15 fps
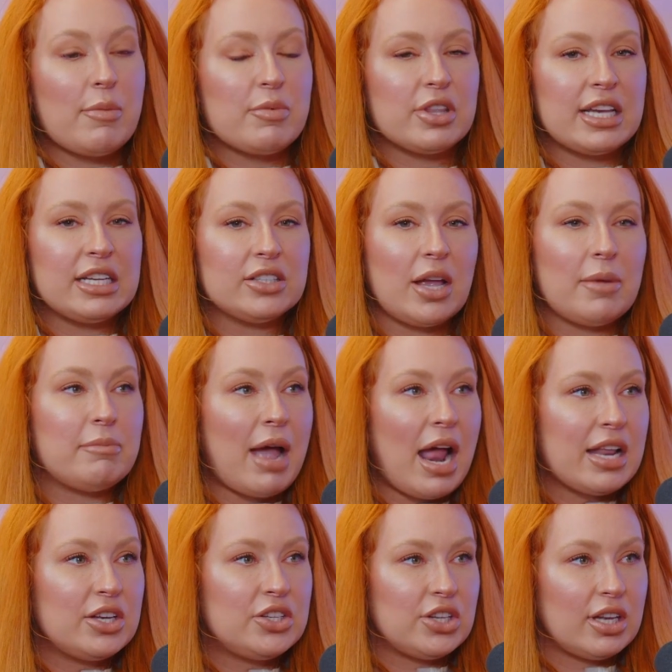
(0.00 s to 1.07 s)
they started
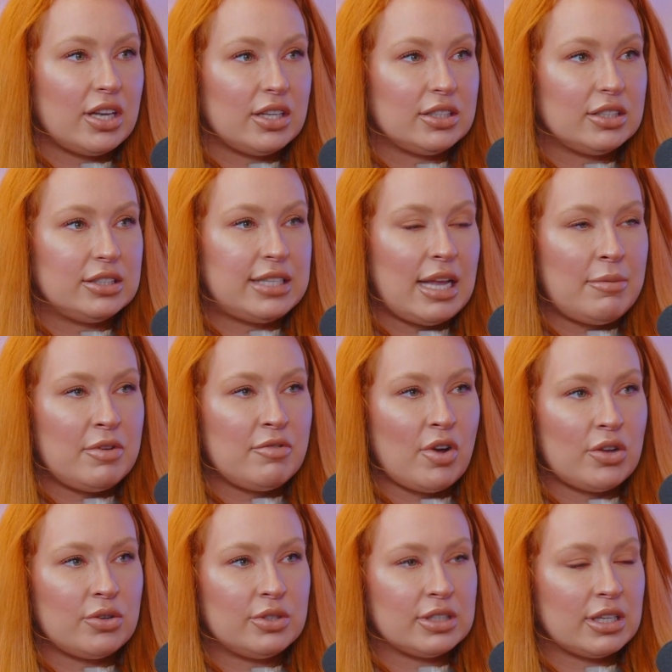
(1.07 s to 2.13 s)
managing Demi
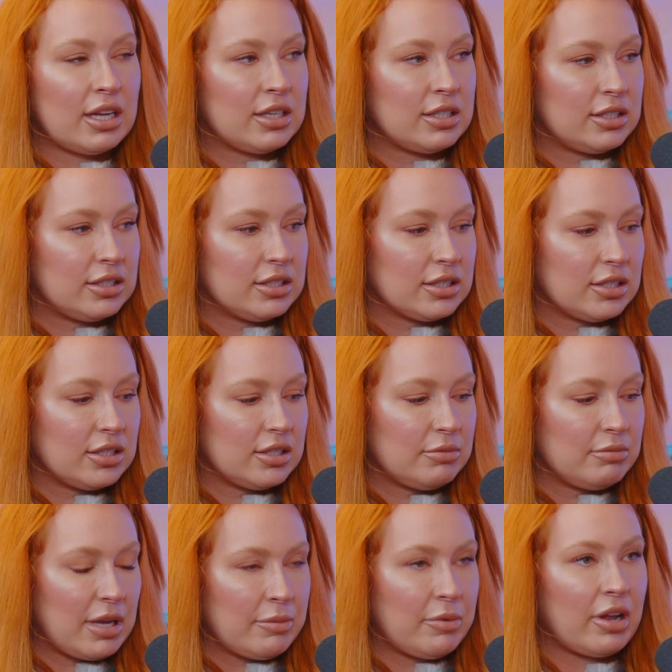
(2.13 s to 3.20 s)
Rose and
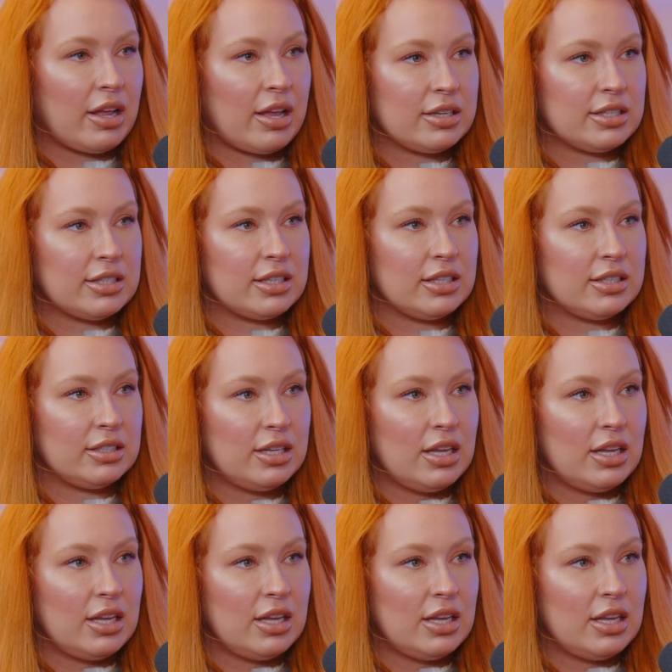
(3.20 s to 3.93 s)
Megan Barton Hanson.